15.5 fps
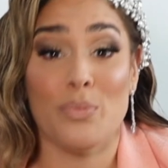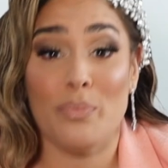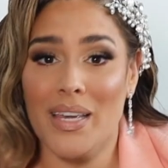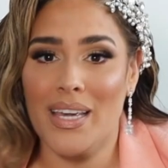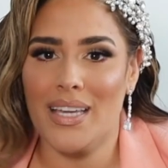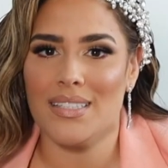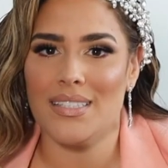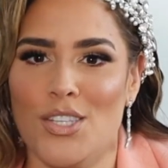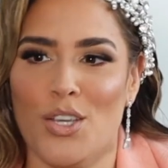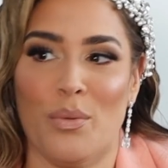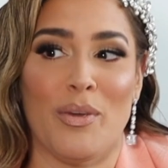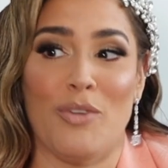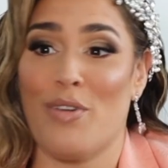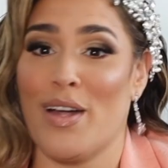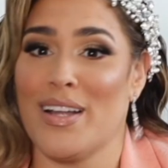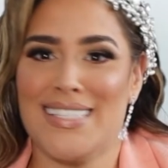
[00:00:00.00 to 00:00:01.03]
means you'll
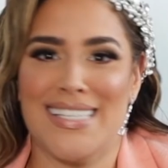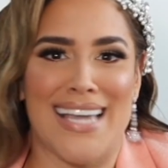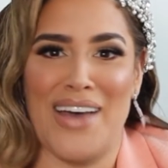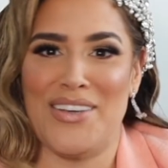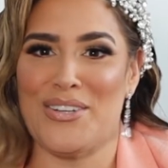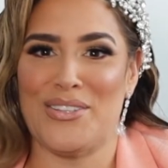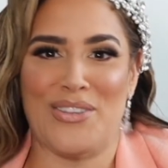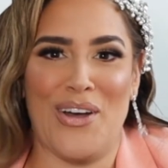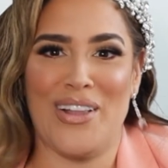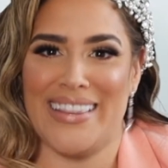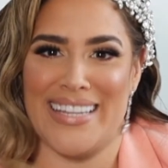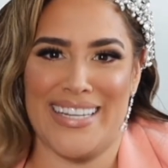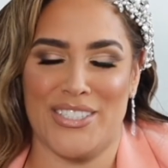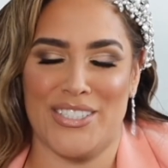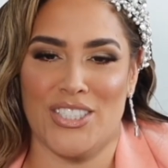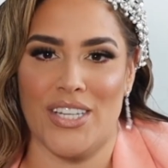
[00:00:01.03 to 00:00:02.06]
be renting out your thought
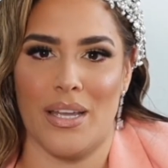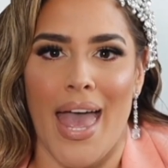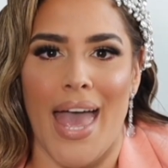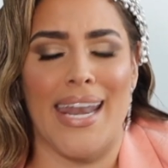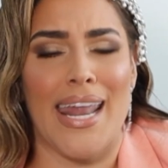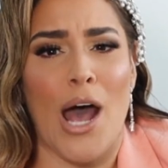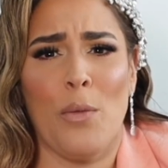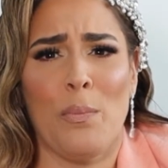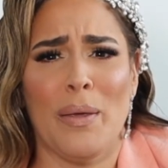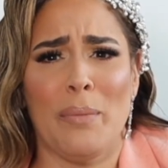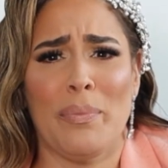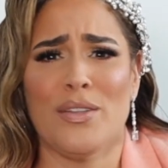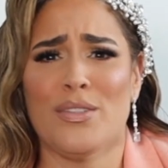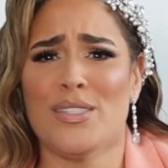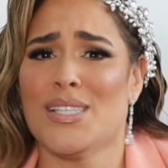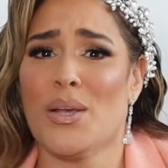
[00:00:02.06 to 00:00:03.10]
leadership and helping
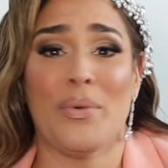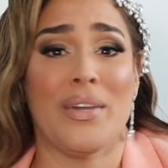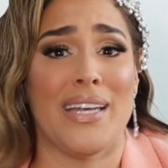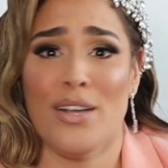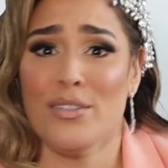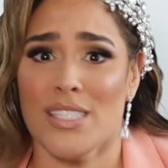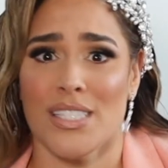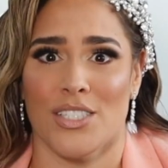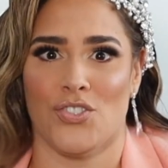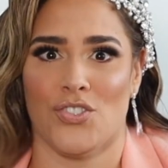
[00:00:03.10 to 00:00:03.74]
build someone else's